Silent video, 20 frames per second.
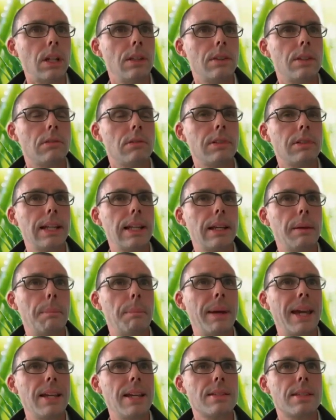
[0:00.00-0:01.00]
the really
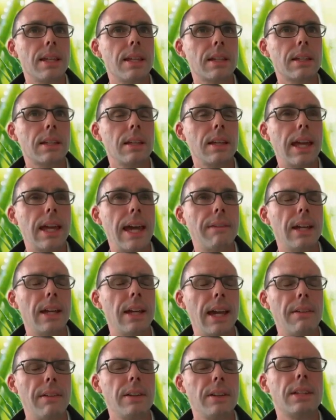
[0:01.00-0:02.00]
basic,
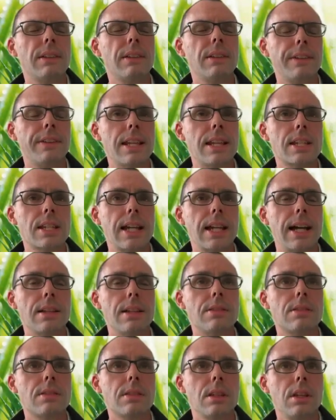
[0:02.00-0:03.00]
having the
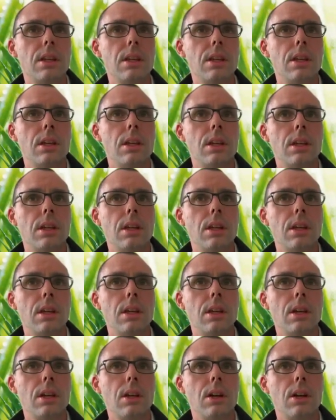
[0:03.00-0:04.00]
flashcards
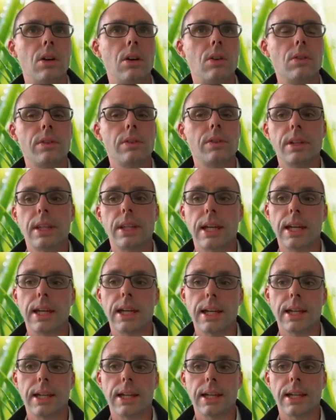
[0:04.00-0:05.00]
on
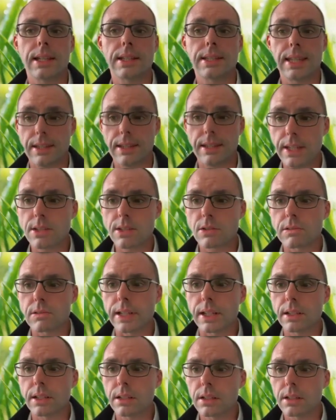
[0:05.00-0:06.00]
TV
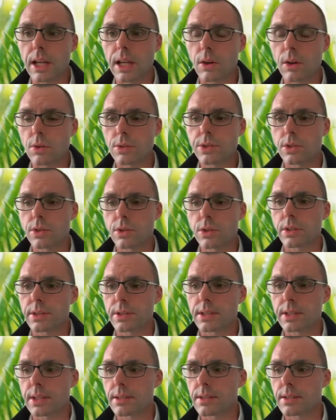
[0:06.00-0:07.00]
screen that all
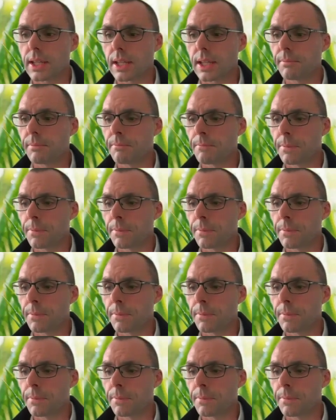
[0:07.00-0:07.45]
students can see,